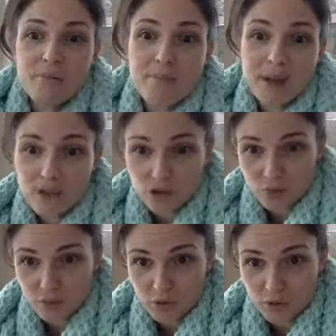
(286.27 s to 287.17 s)

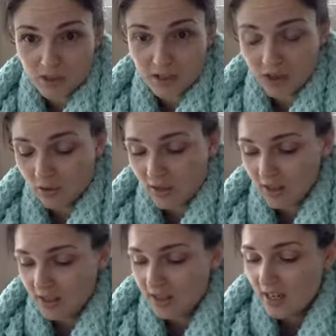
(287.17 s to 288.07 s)
bedroom to one of the
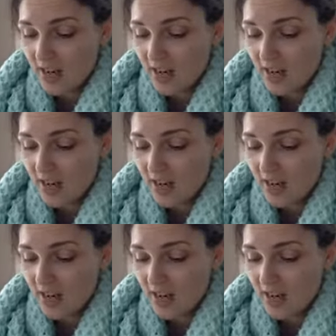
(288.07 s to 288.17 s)
units.